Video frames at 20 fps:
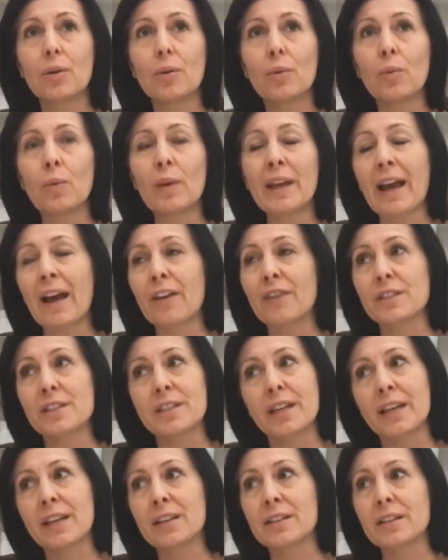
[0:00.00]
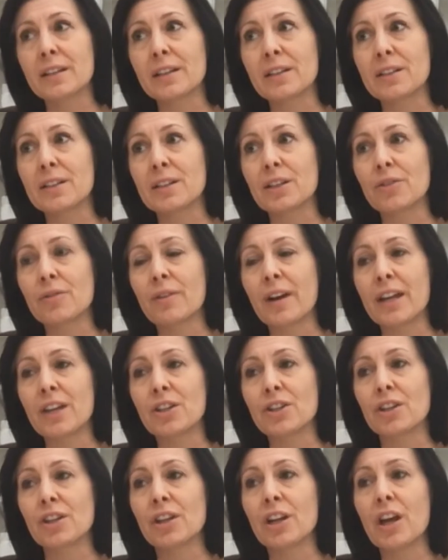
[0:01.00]
we have to take into
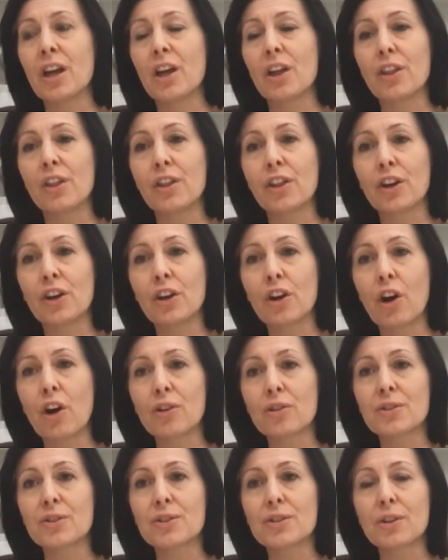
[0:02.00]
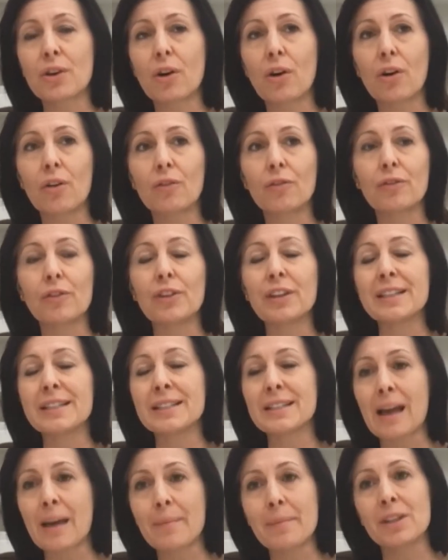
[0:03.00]
consideration the cost of the
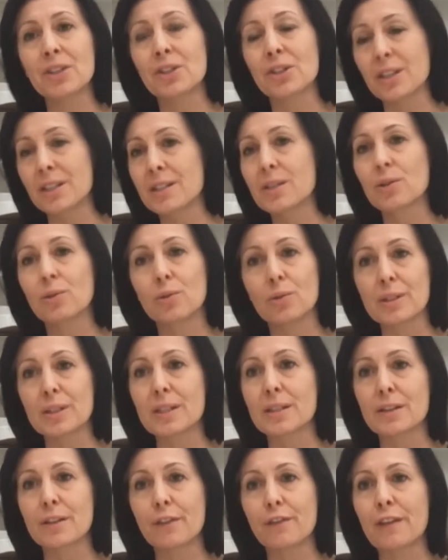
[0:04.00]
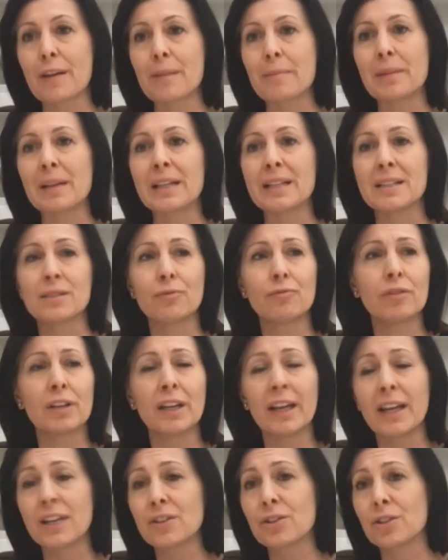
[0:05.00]
damage this causes to families,
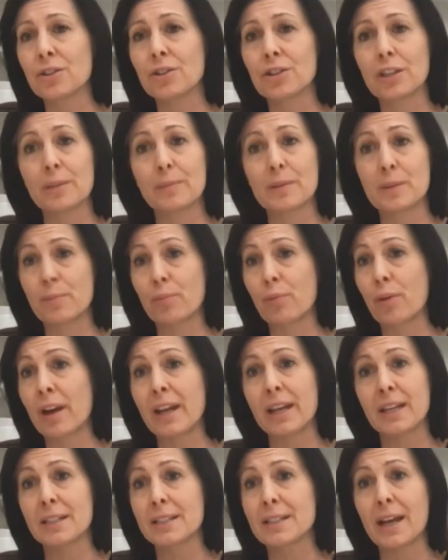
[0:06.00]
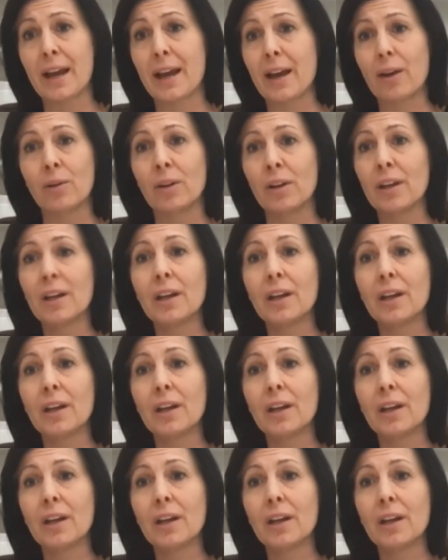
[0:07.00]
relationships break down.